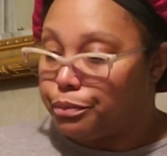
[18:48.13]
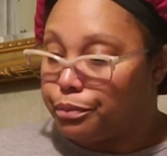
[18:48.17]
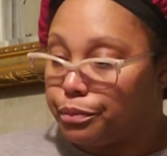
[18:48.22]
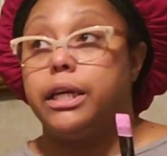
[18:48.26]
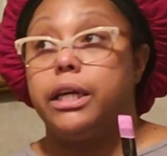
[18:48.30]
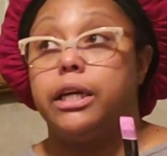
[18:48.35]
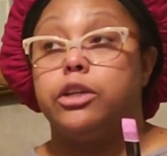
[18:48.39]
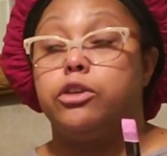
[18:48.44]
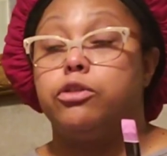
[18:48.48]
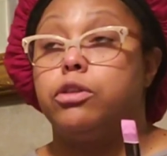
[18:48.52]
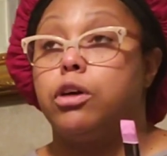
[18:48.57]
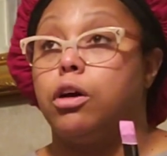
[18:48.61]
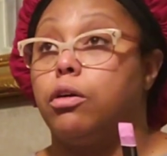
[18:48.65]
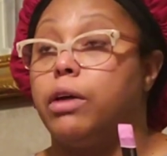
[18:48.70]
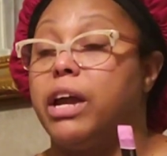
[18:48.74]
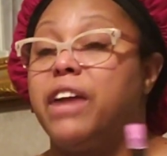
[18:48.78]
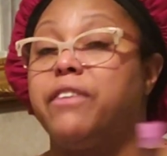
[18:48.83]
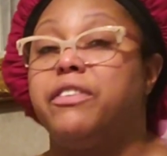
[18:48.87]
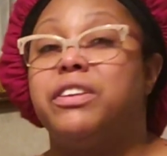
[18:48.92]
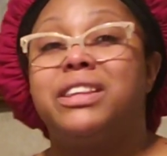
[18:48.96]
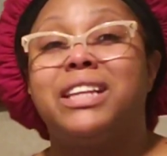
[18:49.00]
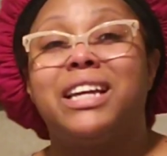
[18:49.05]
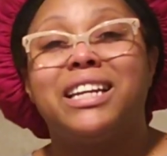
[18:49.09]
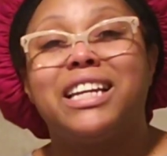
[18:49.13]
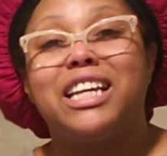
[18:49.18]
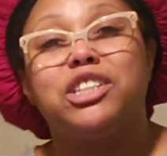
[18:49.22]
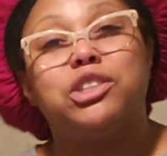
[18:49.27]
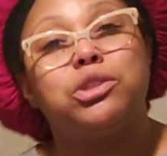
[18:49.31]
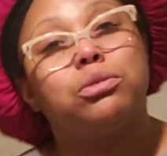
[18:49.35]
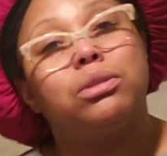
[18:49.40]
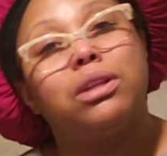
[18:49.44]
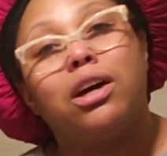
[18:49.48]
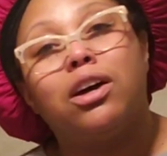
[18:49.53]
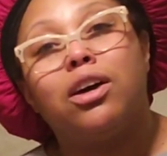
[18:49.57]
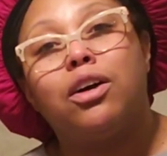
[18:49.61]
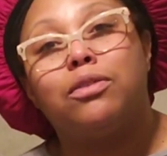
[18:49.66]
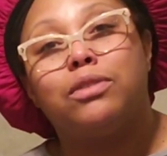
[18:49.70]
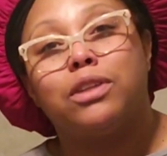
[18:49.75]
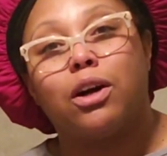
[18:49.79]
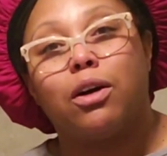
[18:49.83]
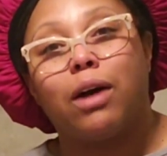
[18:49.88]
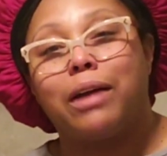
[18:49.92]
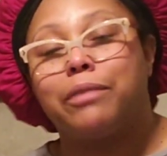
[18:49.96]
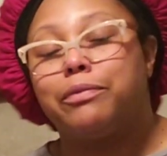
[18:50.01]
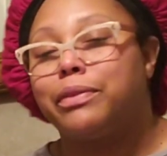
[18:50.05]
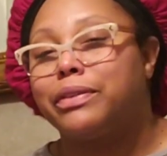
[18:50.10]
And everything that you love,
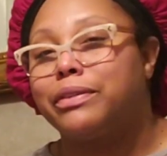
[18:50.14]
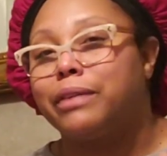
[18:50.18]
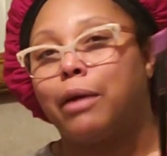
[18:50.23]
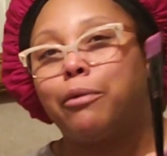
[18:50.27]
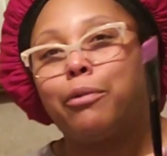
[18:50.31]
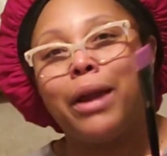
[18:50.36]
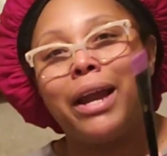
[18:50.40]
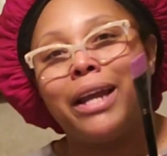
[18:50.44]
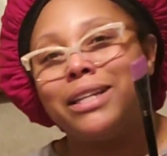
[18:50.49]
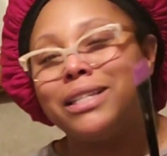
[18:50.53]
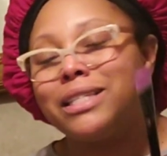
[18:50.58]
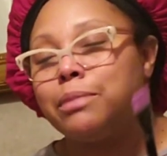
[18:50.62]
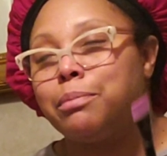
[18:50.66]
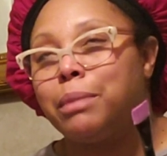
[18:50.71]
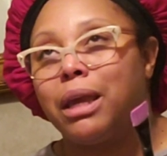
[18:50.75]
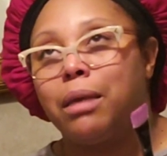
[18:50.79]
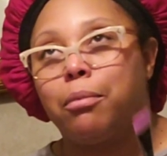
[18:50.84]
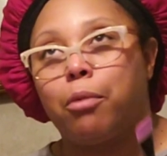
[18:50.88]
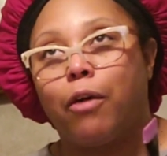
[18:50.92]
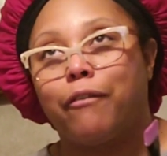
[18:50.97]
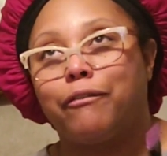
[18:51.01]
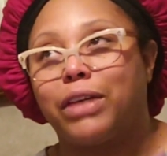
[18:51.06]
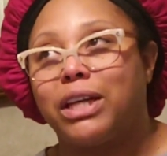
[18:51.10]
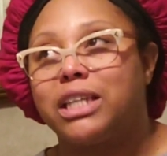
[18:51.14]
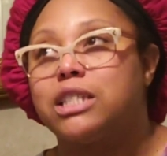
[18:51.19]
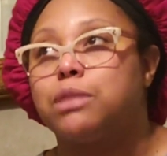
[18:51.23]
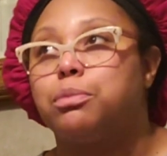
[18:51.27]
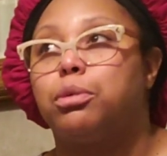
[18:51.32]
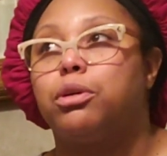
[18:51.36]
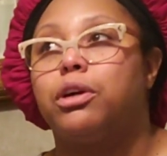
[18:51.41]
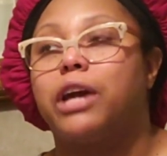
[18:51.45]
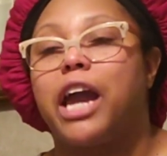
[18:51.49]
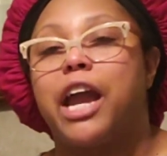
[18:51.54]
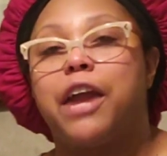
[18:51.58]
though, I read this meme on Facebook.